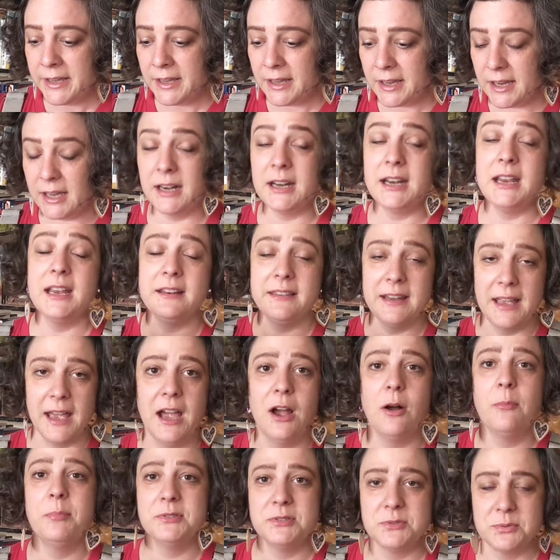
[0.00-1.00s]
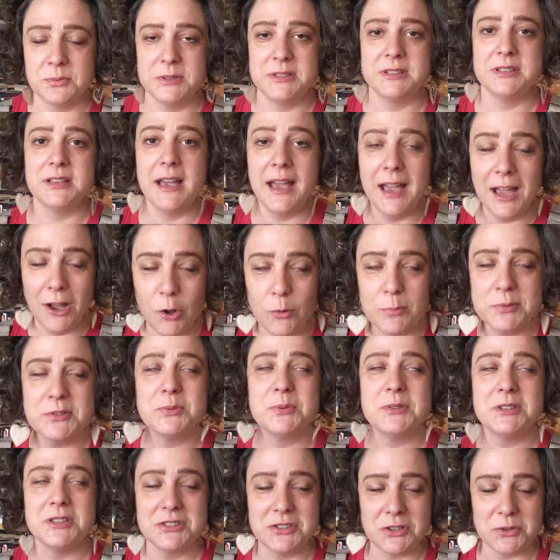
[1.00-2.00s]
again, that helps
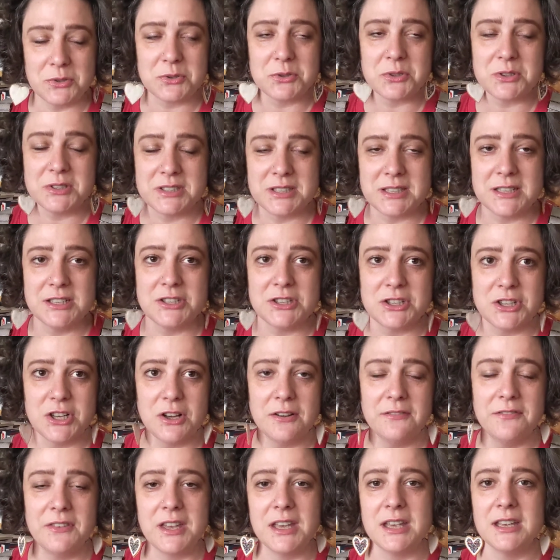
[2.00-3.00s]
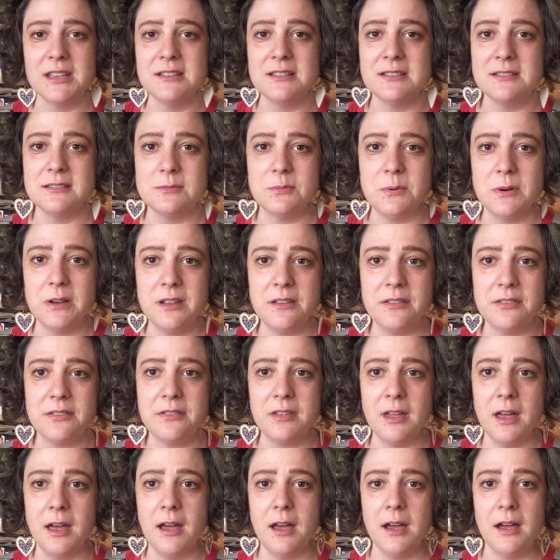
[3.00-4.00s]
with the socialization of the kittens with
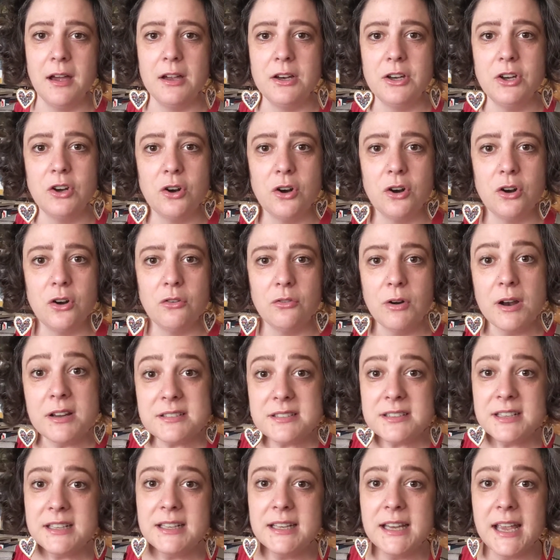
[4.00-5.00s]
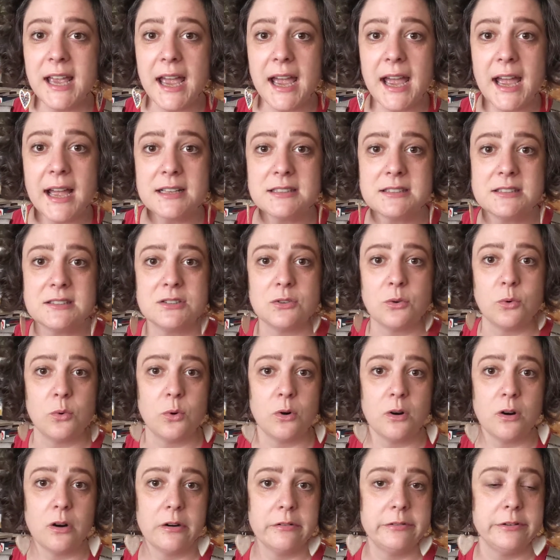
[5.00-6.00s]
your resident cats
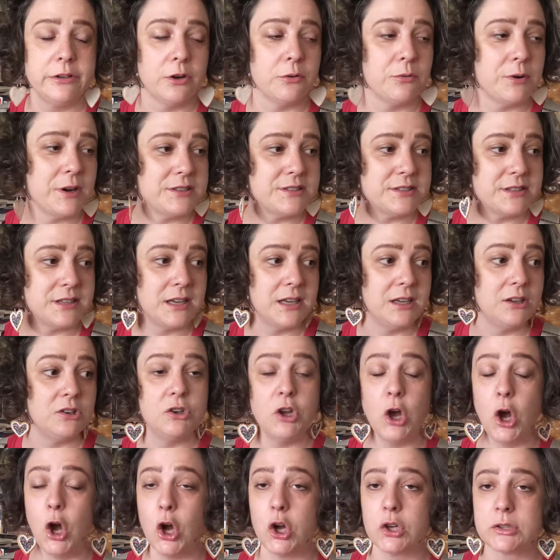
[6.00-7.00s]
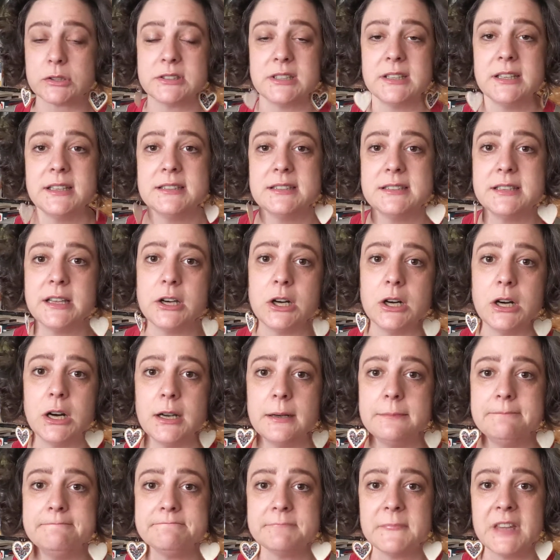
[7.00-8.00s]
or your resident dogs, etc.
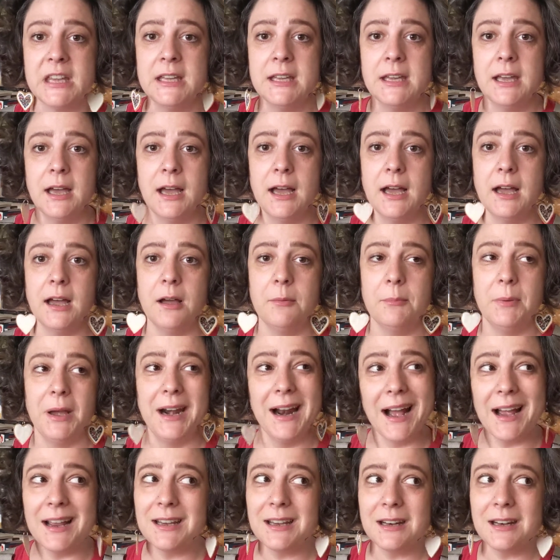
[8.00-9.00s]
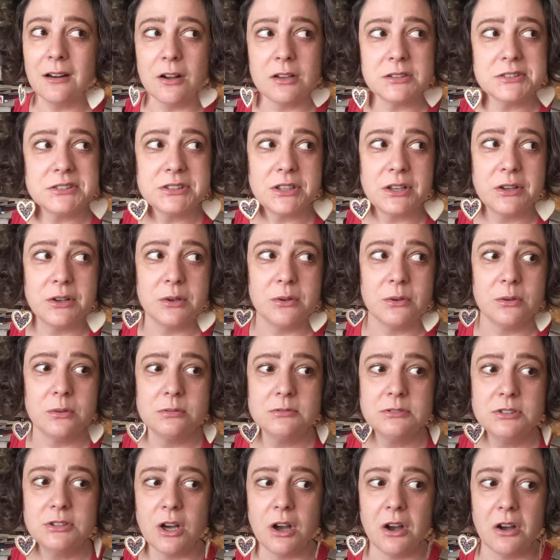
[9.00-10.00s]
And I can also
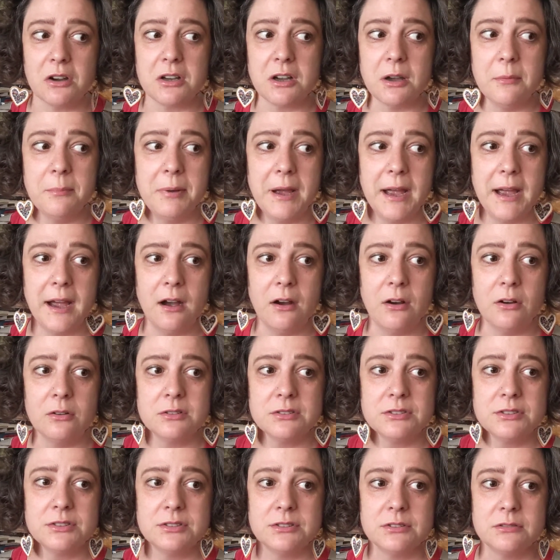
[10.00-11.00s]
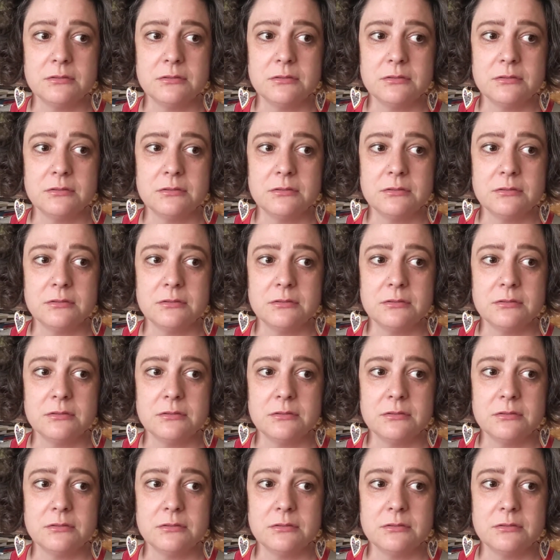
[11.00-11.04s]
talk about